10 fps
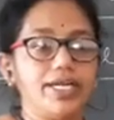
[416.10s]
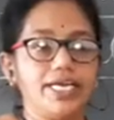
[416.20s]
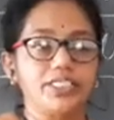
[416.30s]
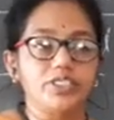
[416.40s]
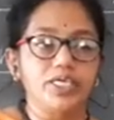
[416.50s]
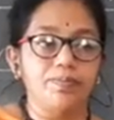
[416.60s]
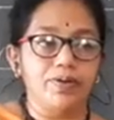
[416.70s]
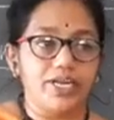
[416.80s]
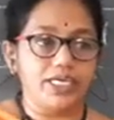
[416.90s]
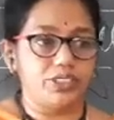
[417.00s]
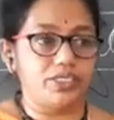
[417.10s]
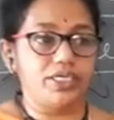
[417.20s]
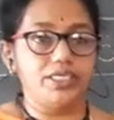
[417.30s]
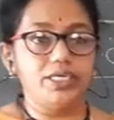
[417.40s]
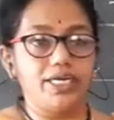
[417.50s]
an extra
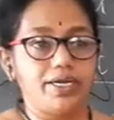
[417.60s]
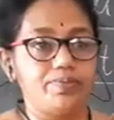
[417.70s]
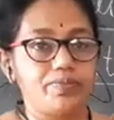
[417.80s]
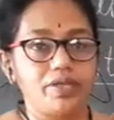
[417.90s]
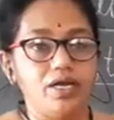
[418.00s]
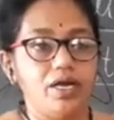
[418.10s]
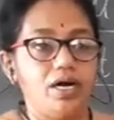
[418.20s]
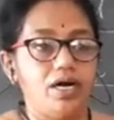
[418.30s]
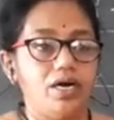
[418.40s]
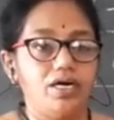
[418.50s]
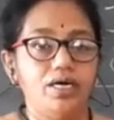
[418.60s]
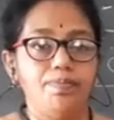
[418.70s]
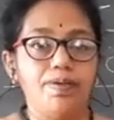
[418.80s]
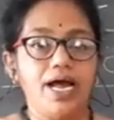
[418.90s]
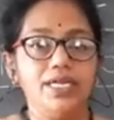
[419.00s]
protection, isn't it? A
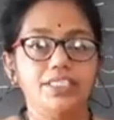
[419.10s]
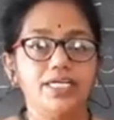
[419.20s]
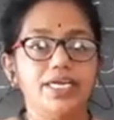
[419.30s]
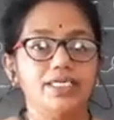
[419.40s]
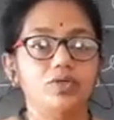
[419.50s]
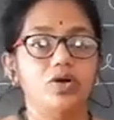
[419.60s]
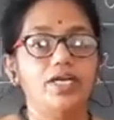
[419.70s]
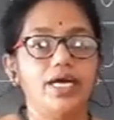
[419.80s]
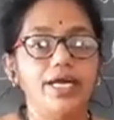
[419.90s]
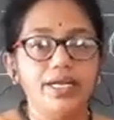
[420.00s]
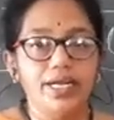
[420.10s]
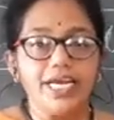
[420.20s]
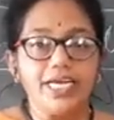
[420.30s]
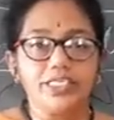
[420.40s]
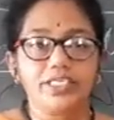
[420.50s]
plant cell has got an
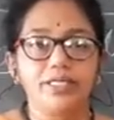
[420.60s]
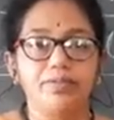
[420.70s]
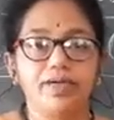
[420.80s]
extra